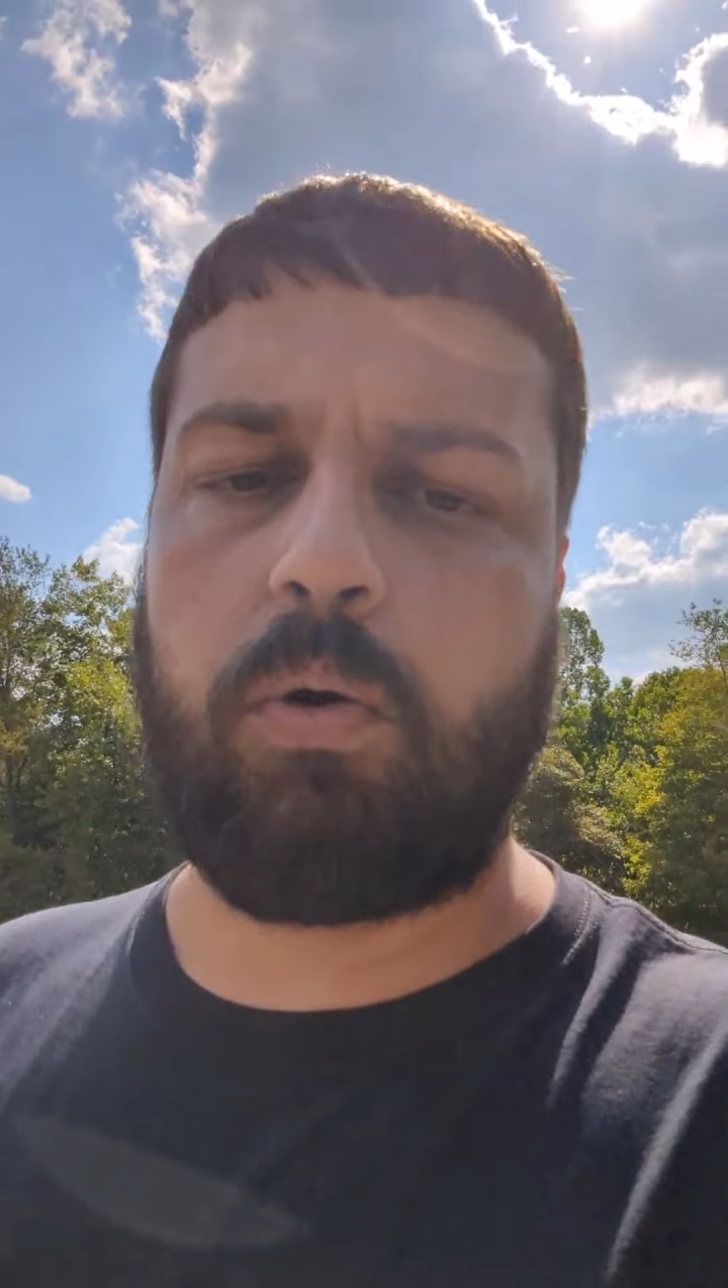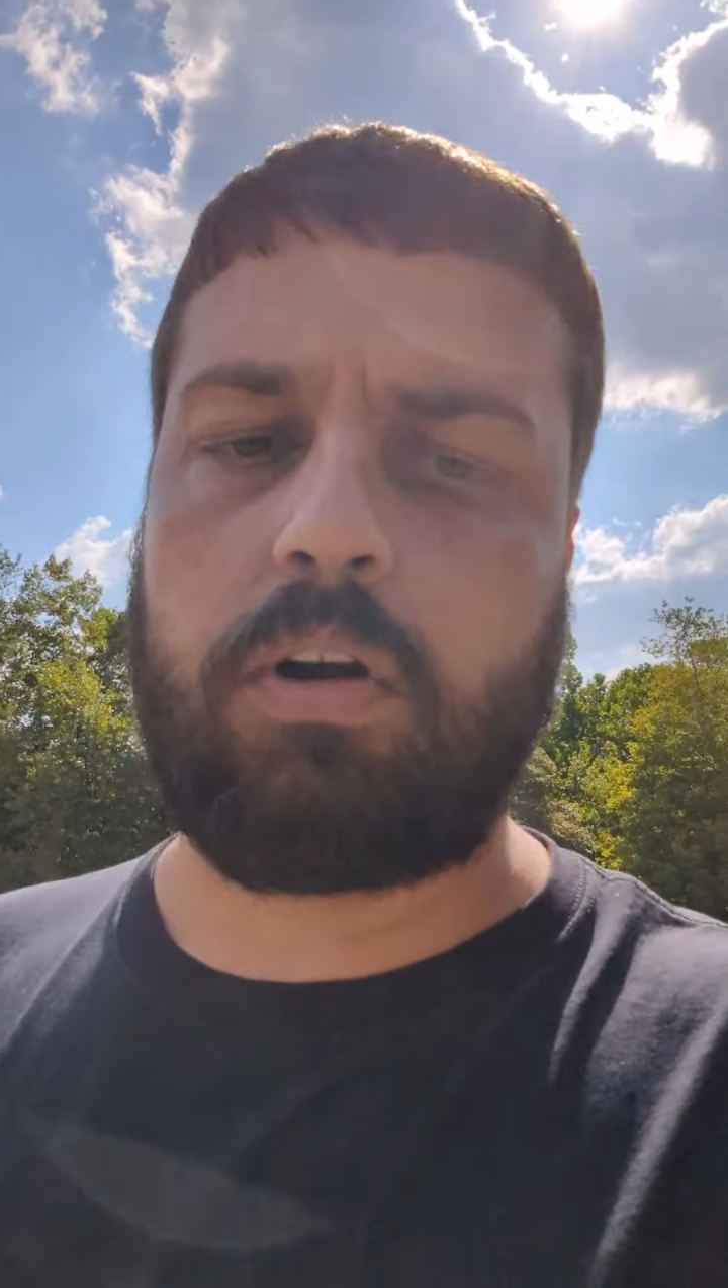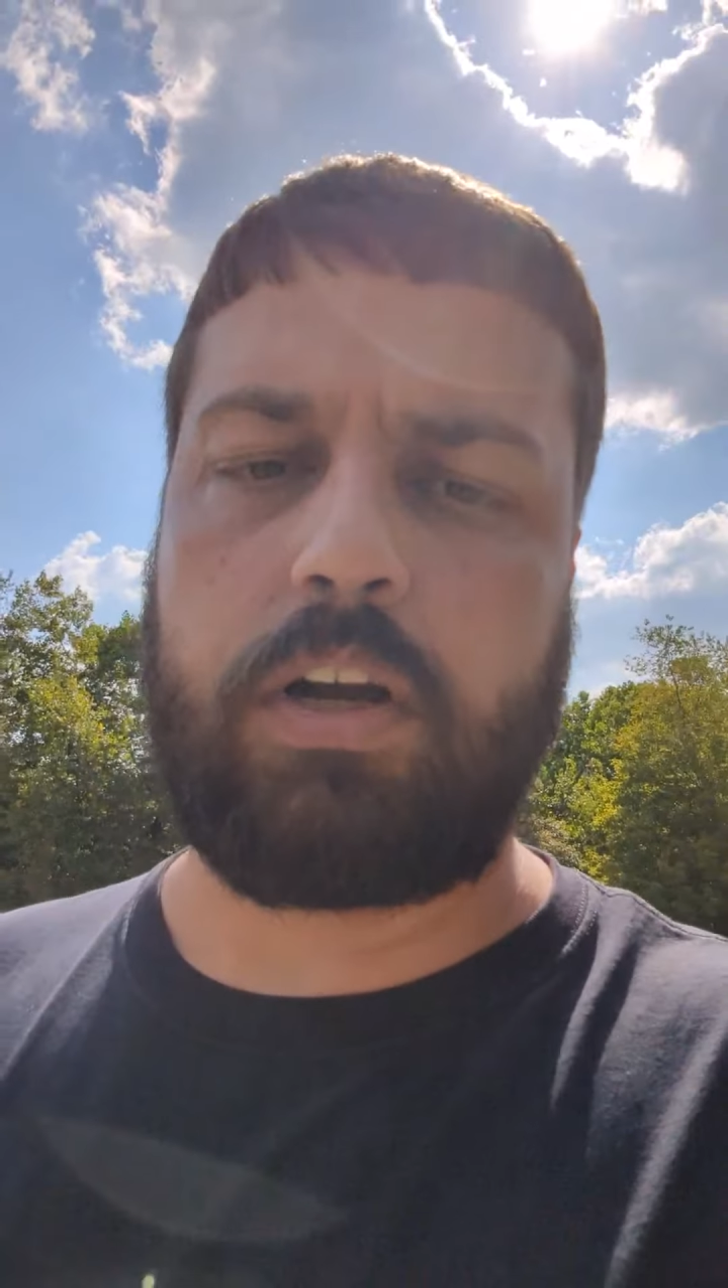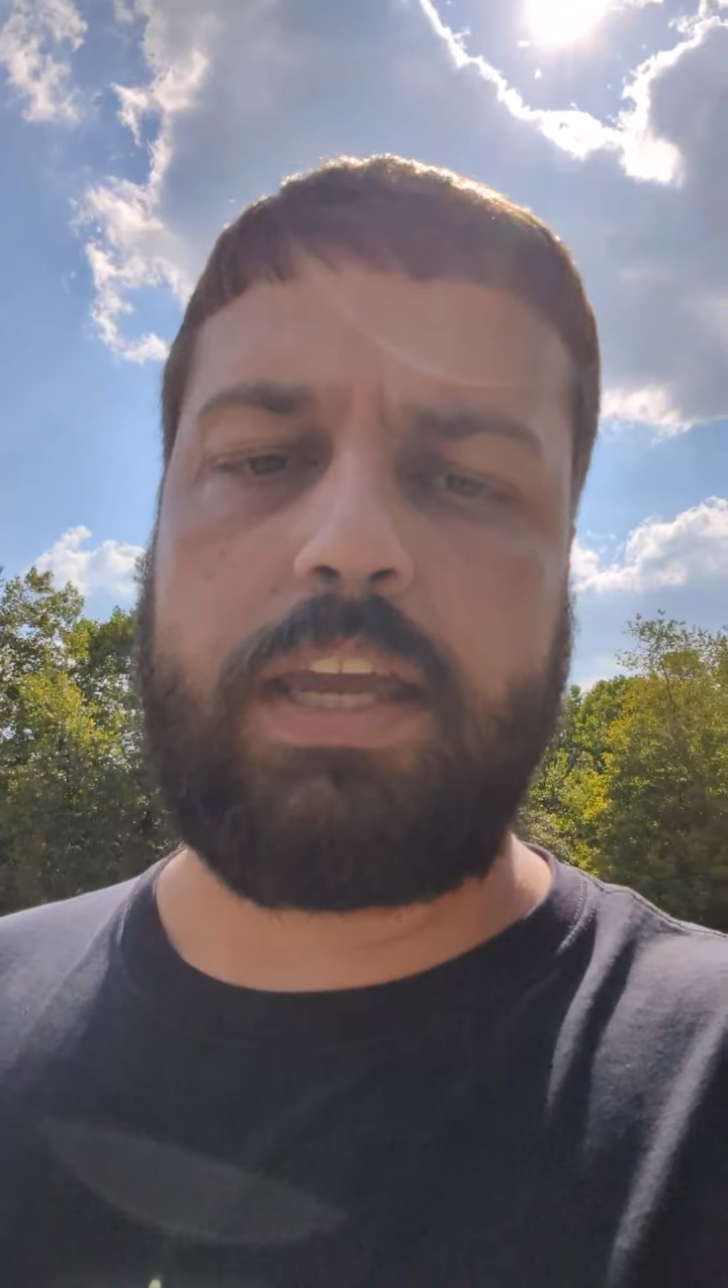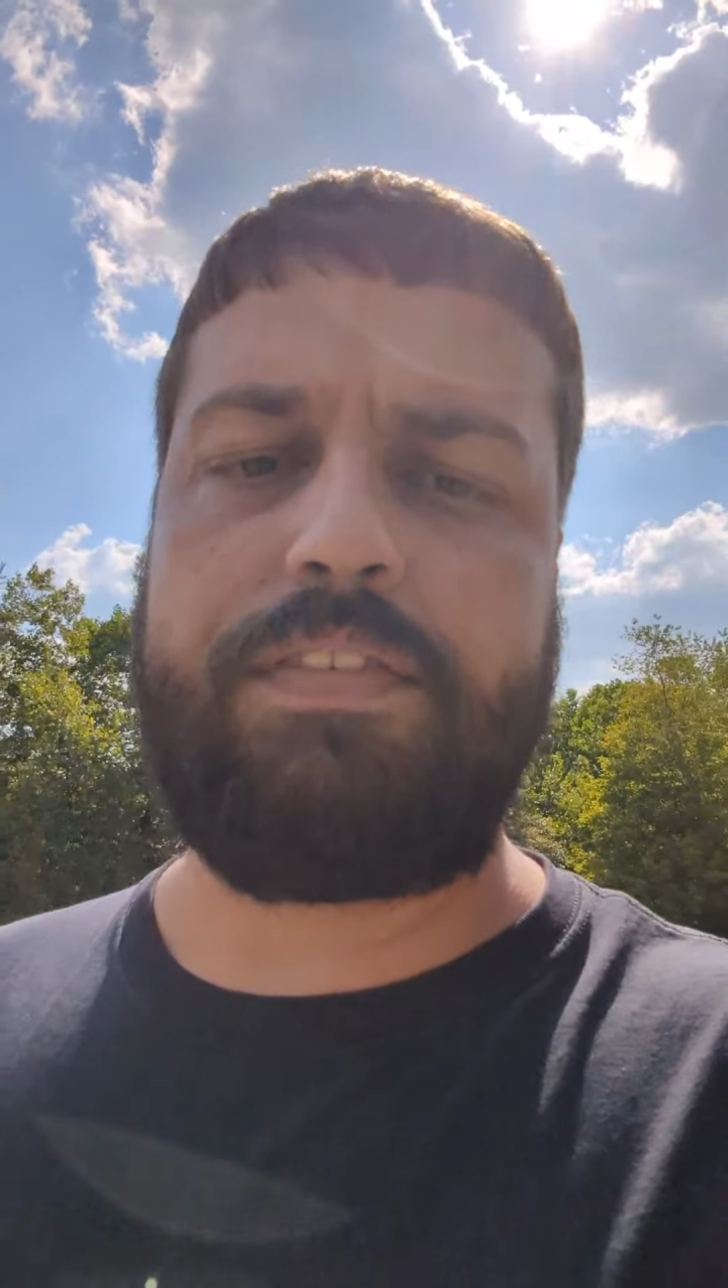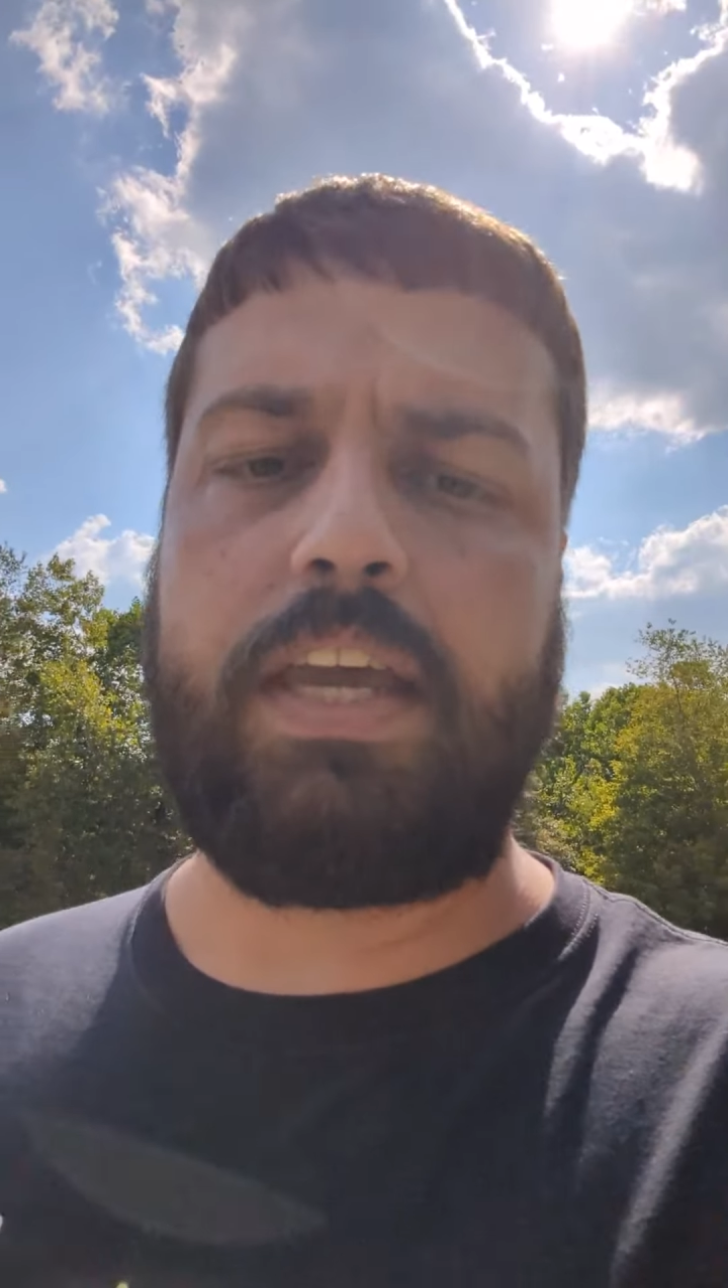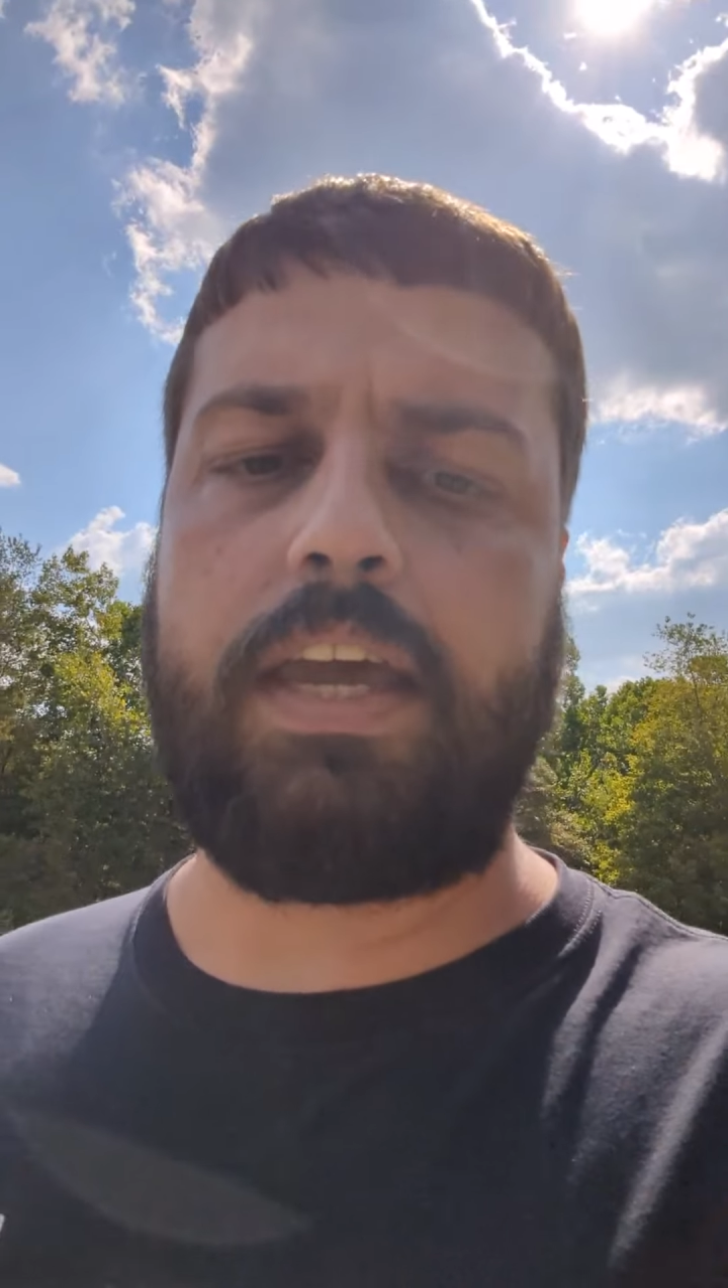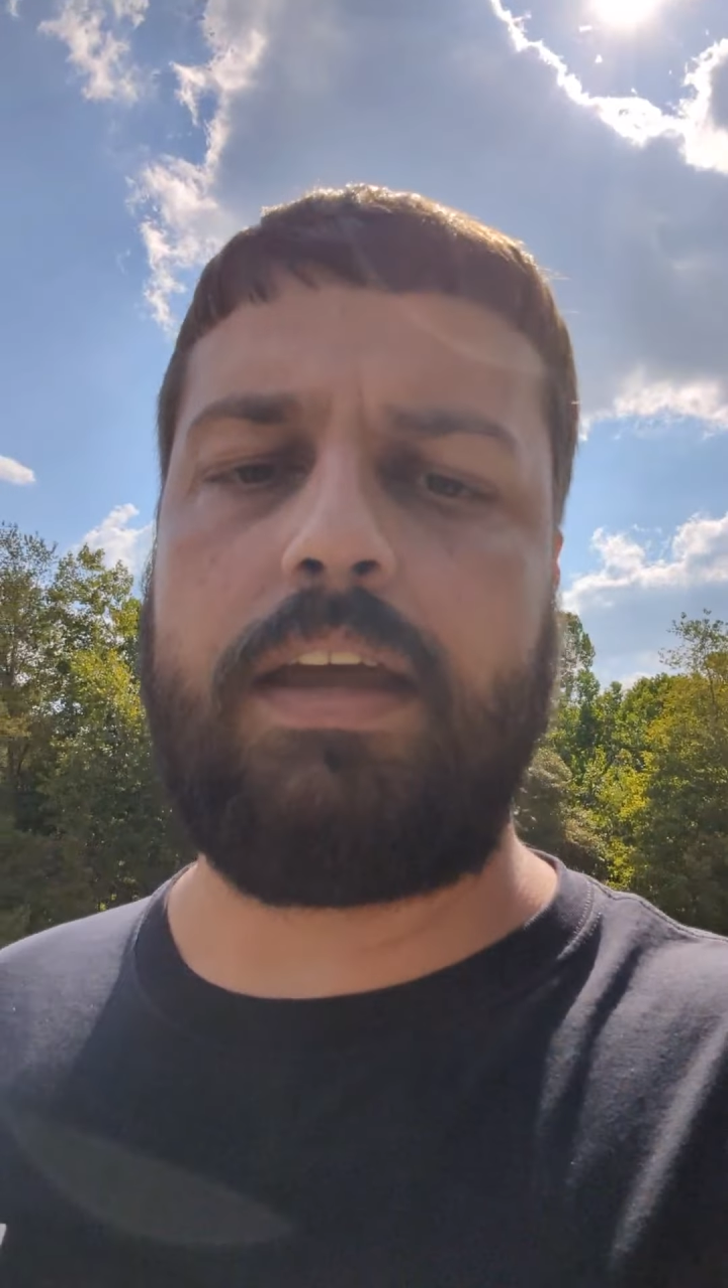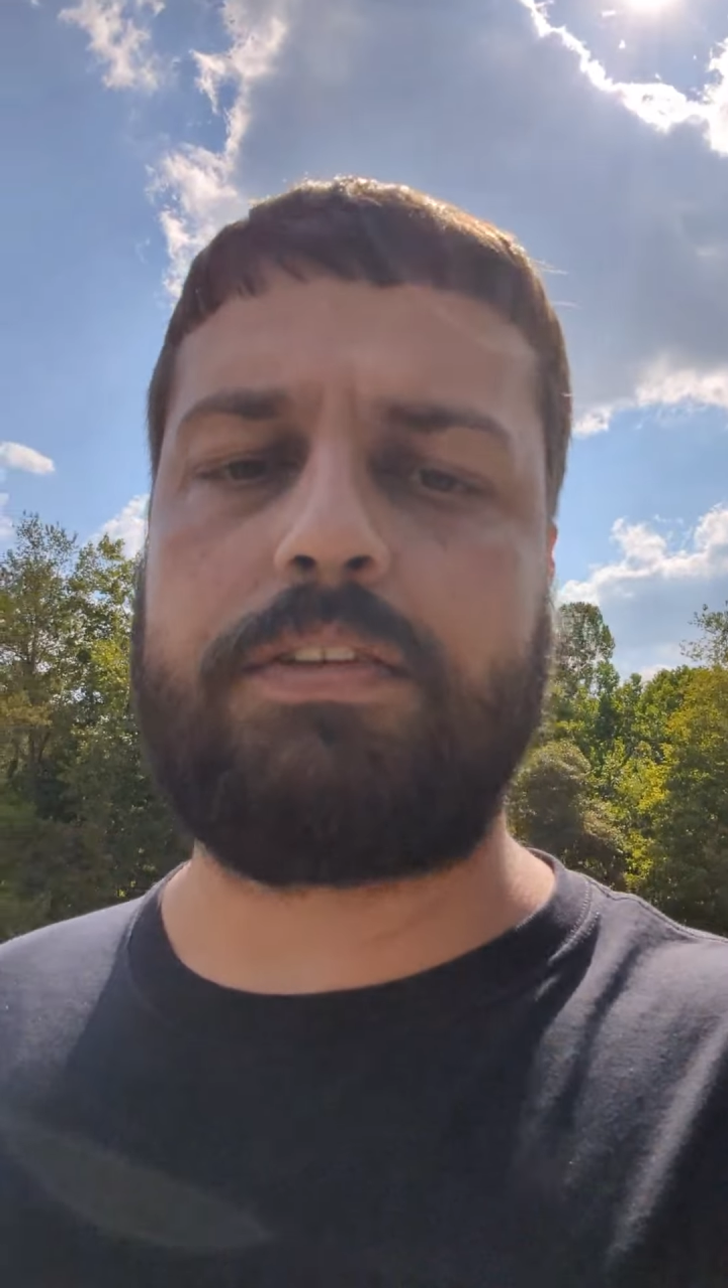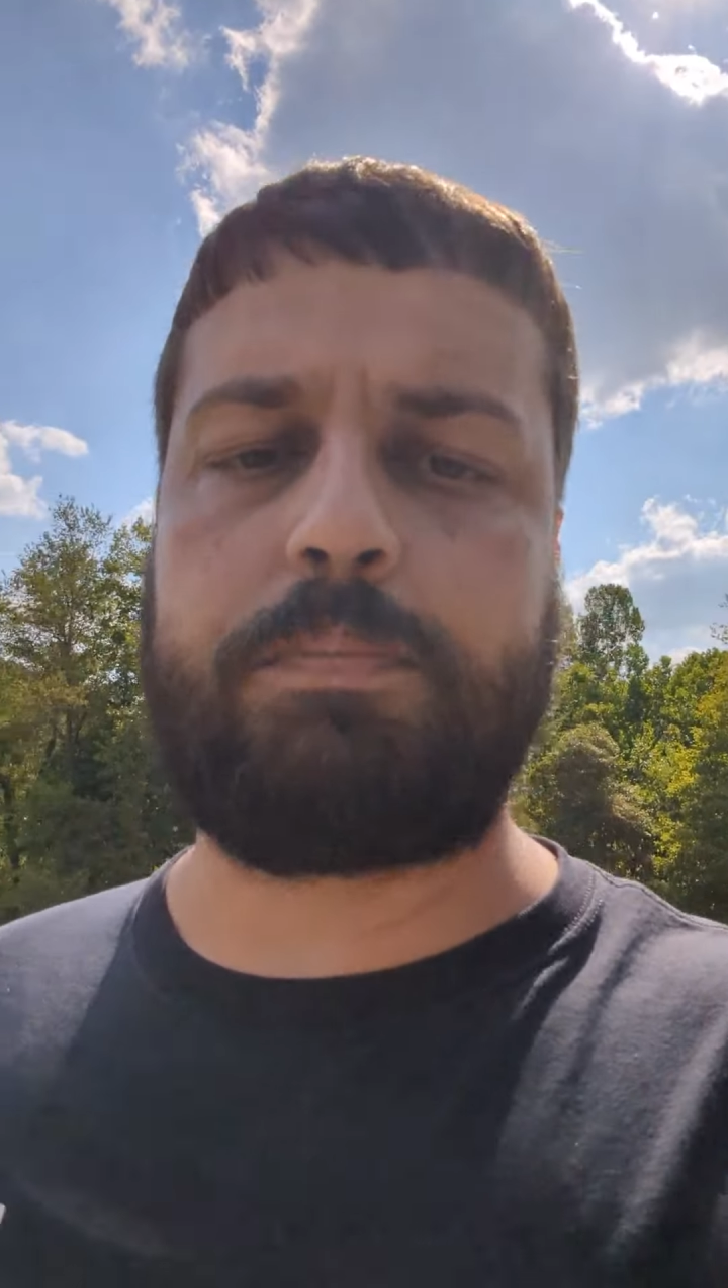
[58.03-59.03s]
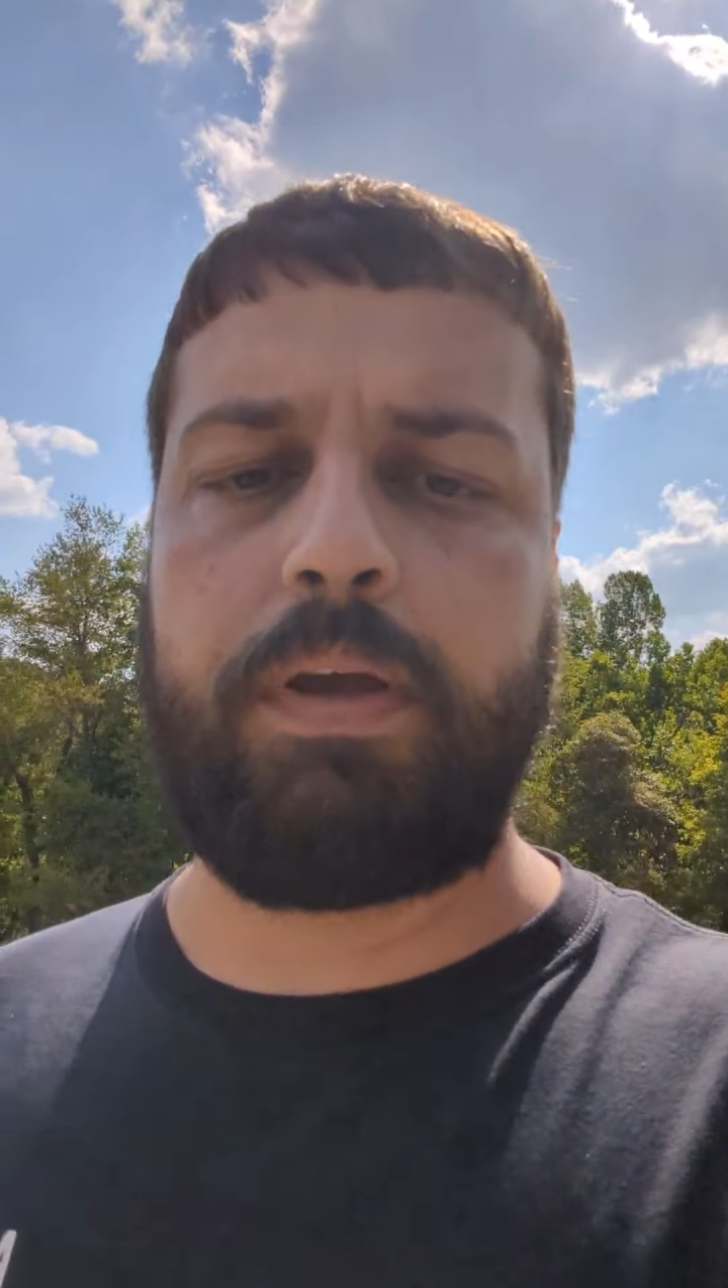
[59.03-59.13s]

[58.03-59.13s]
or giving gifts,